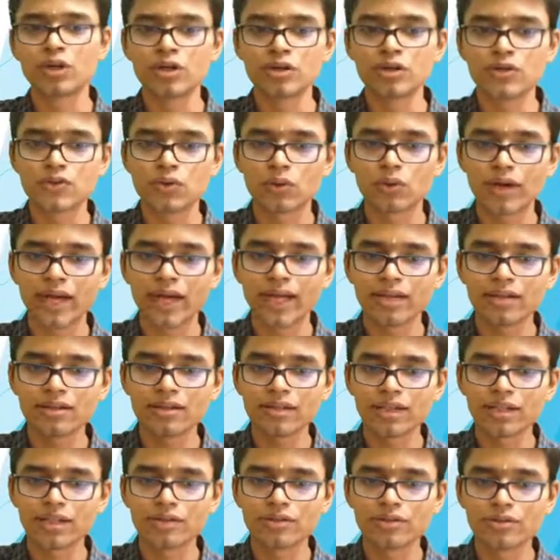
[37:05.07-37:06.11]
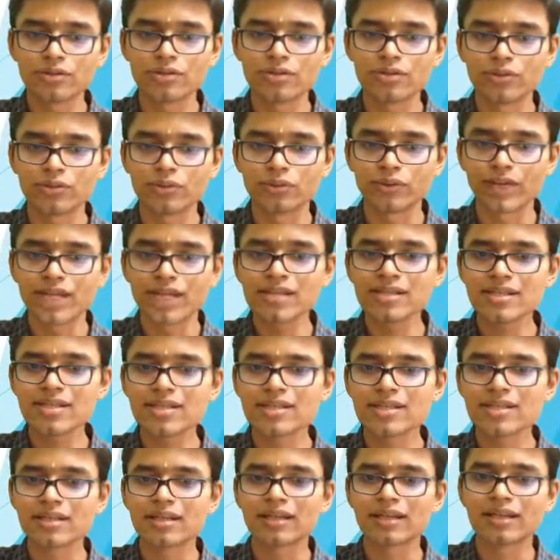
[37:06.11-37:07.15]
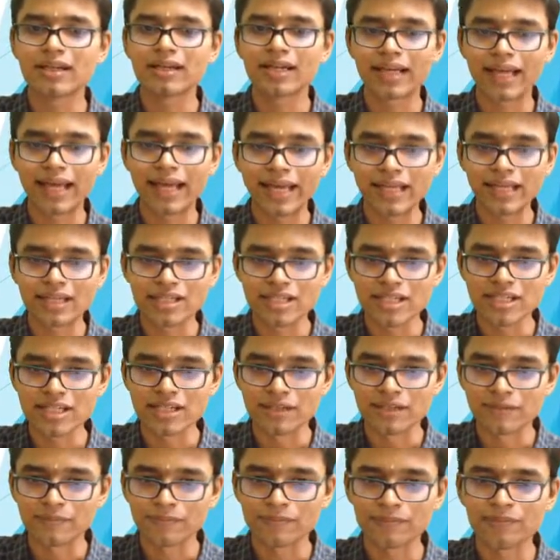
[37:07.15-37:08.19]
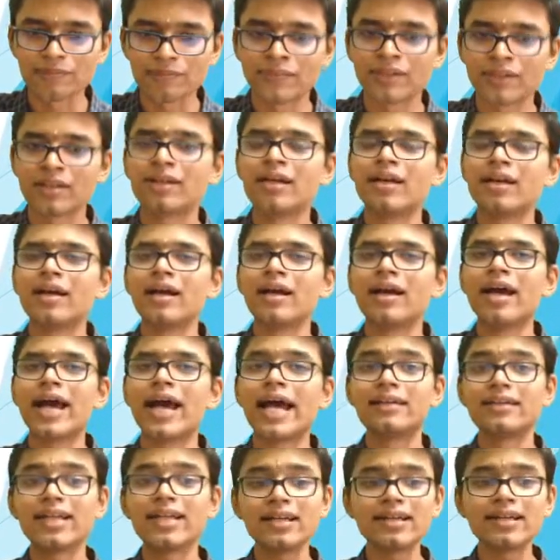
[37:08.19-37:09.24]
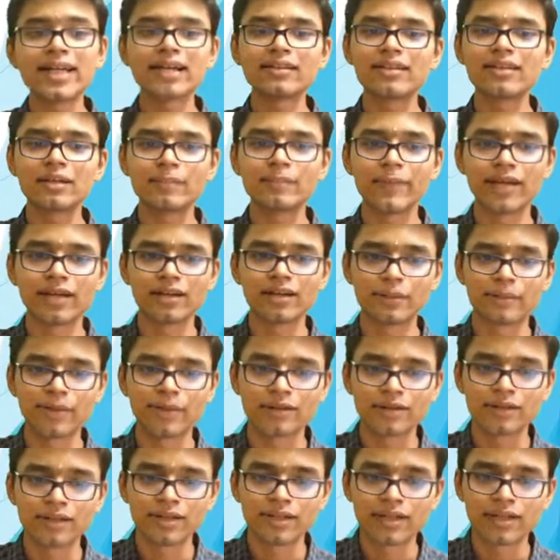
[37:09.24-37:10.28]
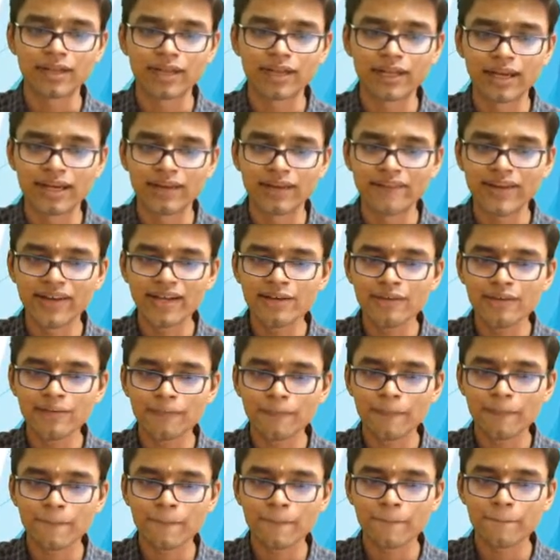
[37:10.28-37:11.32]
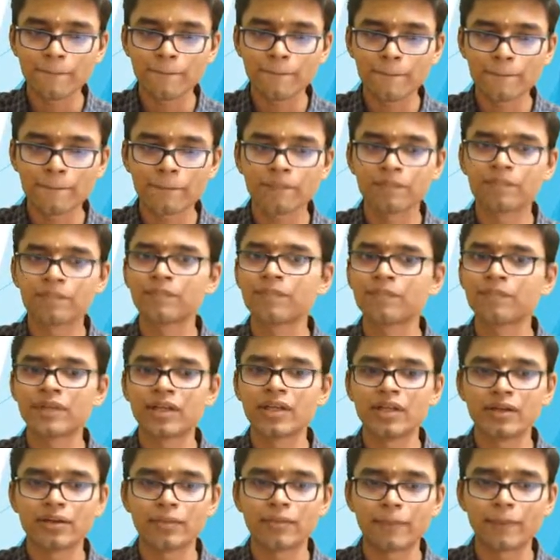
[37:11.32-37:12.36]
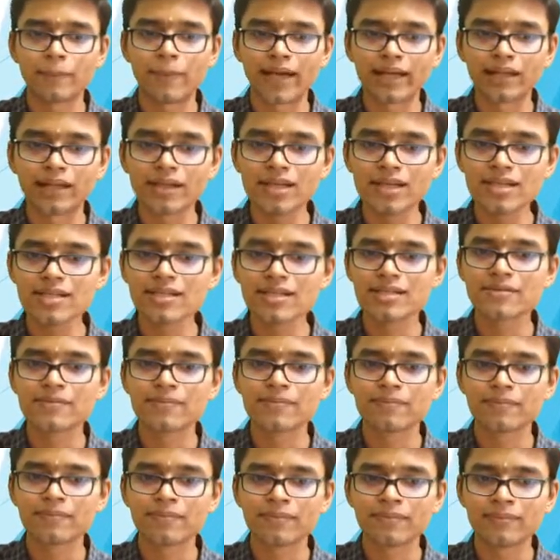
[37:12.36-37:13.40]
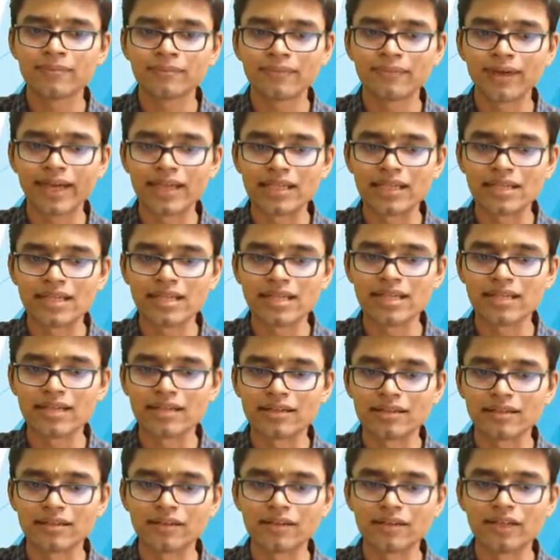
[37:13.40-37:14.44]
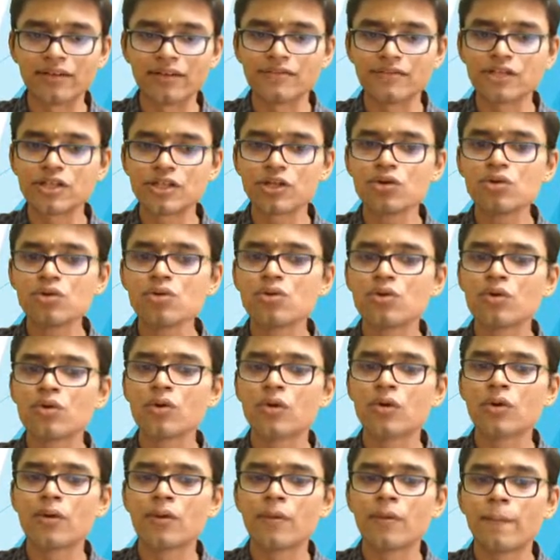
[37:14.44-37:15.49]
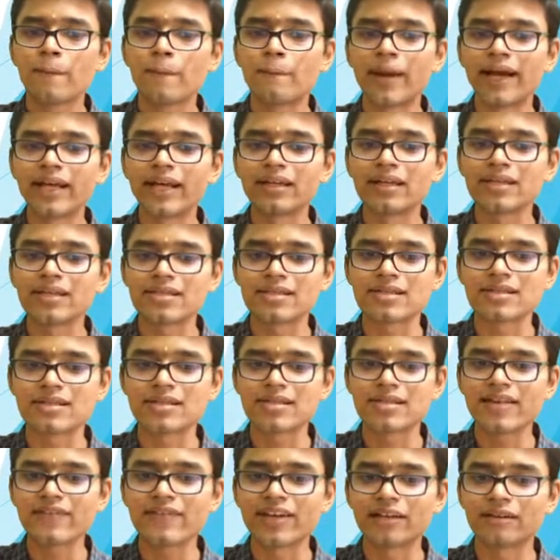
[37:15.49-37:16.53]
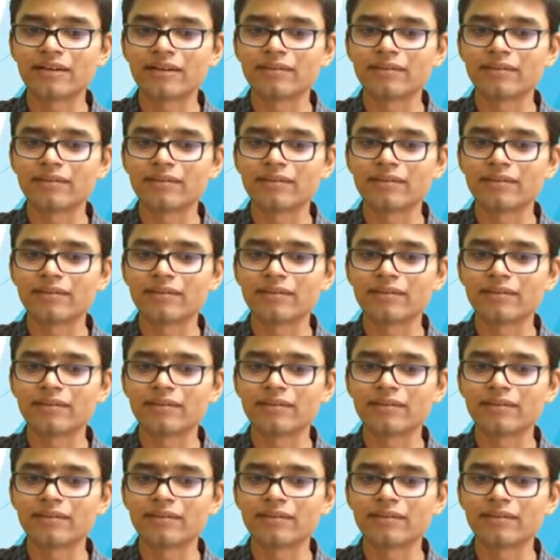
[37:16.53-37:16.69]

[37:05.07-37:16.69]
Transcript: So 9 into 2 is 18. And then take the remaining number, 11 minus 18 gives you minus 7.